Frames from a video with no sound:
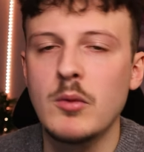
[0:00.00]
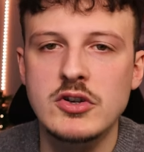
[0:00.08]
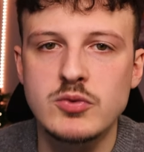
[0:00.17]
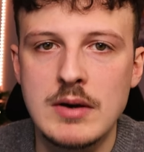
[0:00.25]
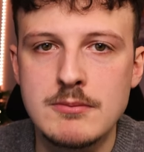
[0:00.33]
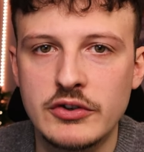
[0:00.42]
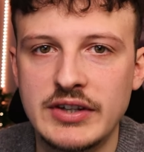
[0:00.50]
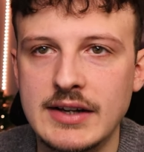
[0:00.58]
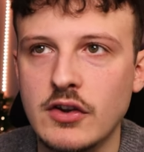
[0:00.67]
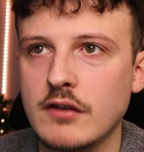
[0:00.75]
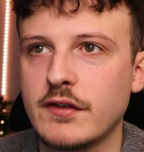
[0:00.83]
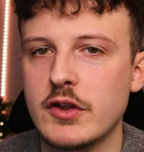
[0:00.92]
watch one more
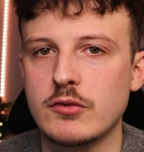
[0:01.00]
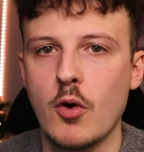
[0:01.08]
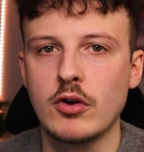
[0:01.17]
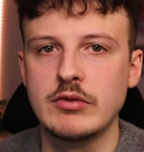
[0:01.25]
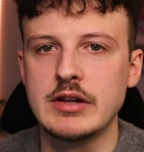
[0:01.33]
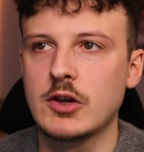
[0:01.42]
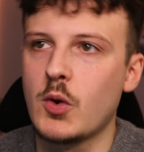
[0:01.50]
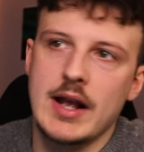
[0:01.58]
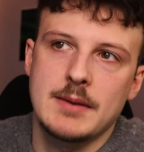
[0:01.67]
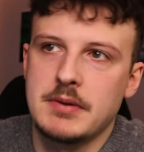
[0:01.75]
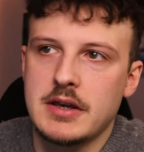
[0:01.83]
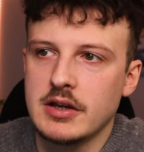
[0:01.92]
TikTok for the road real
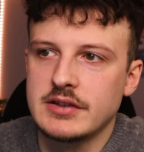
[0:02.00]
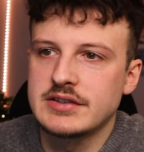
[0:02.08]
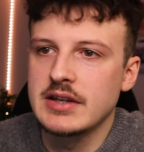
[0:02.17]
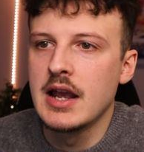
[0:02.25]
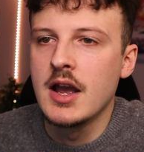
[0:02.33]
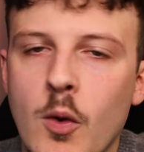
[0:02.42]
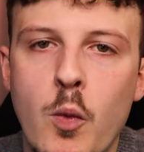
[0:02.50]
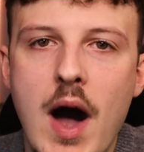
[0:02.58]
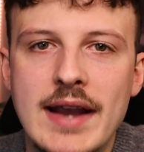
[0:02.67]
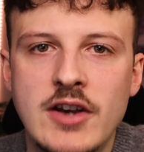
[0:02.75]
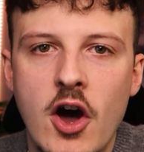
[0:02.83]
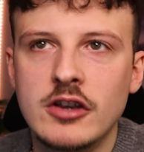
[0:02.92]
quick, because why
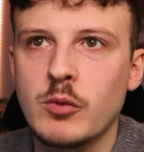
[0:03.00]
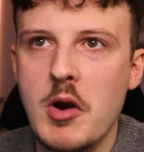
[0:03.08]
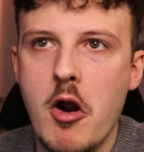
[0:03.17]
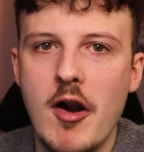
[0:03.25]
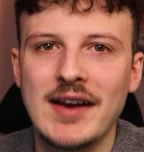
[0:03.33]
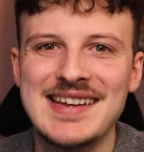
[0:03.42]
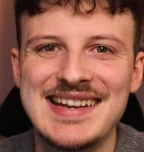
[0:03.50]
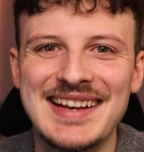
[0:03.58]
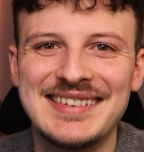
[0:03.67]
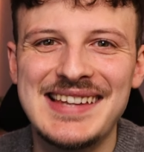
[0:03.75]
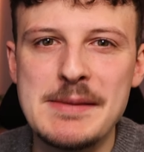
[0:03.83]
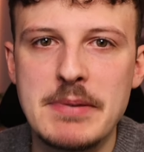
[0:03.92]
not? We're already in
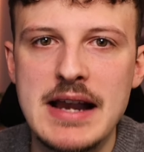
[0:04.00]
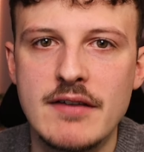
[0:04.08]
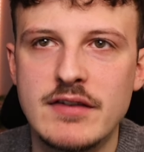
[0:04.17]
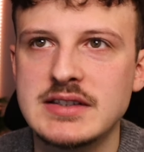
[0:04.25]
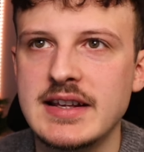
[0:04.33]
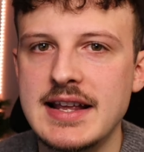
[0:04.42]
it deep enough as it